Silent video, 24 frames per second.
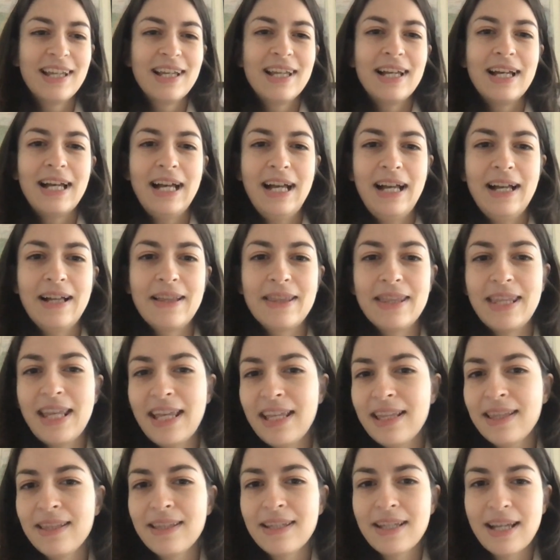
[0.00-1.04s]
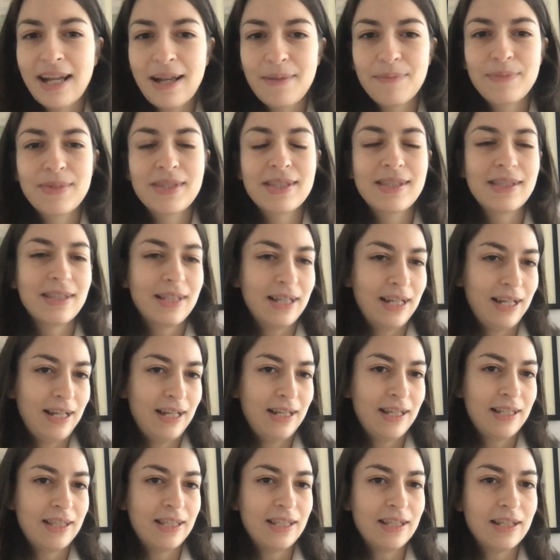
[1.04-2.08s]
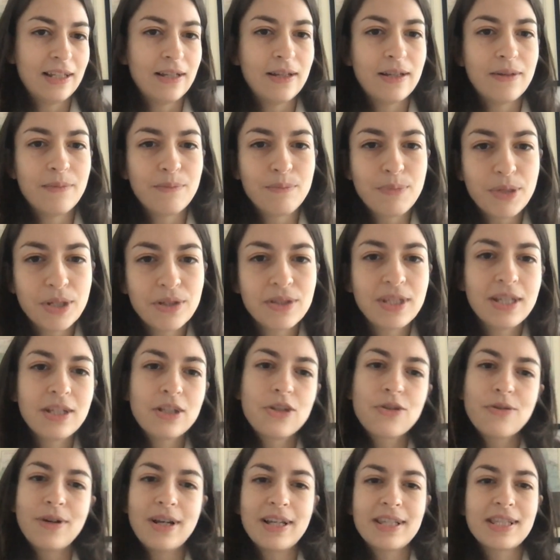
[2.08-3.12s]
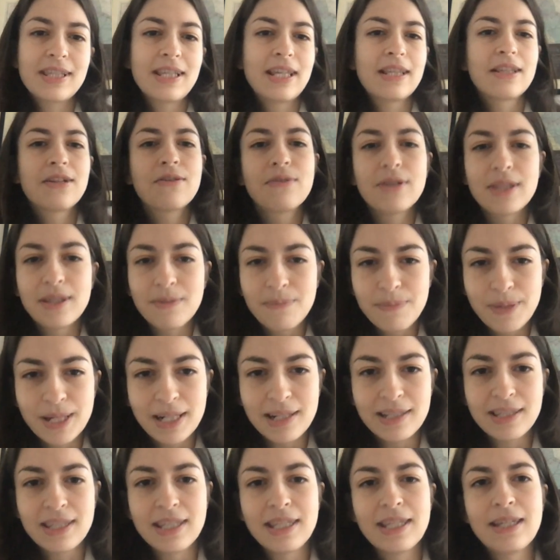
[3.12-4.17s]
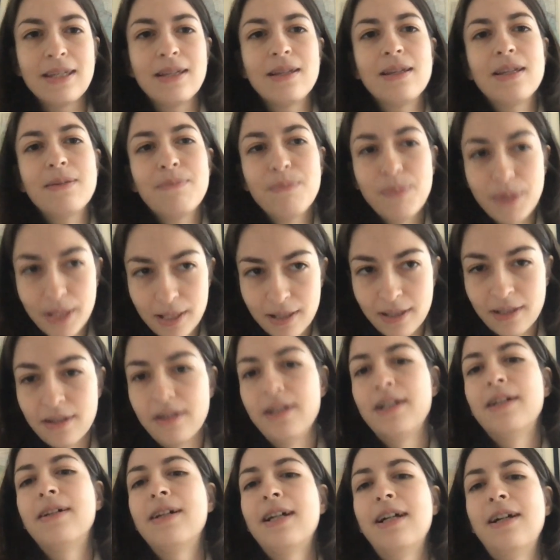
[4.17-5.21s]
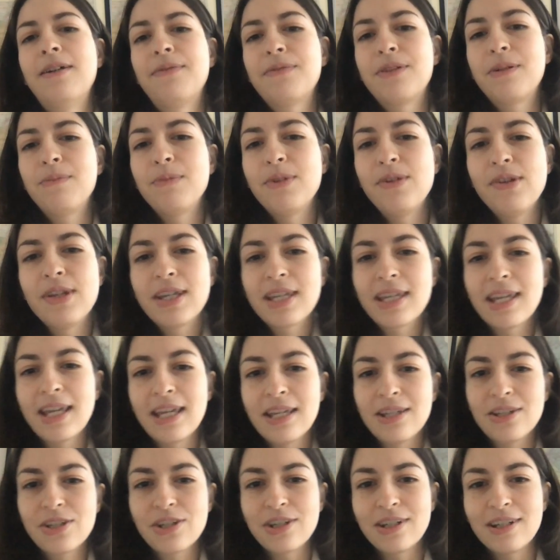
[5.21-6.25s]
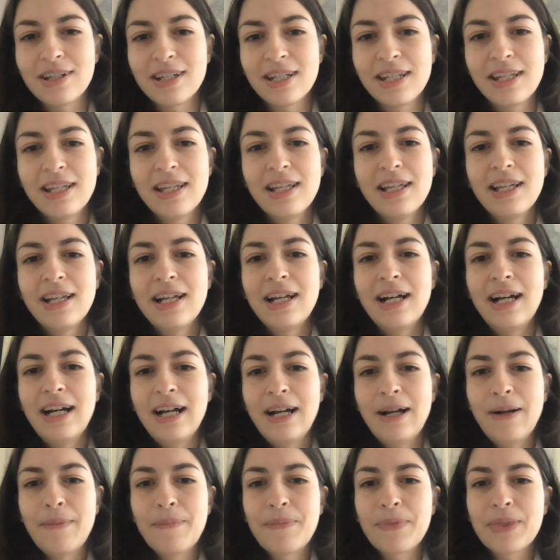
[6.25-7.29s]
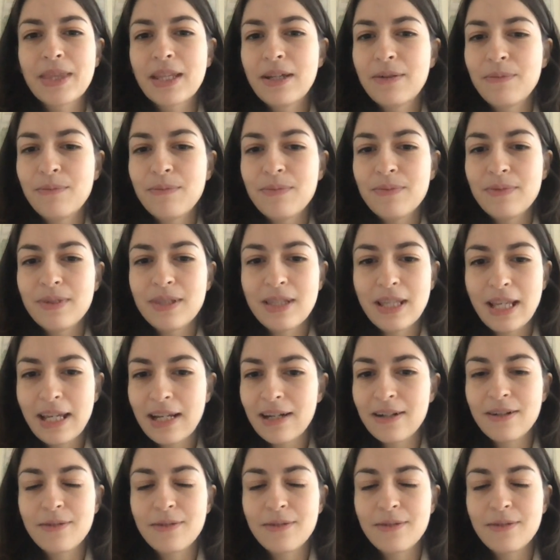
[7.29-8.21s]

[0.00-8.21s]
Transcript: uh, then comes uh, the building trust and credibility pillar of communication. Um, there,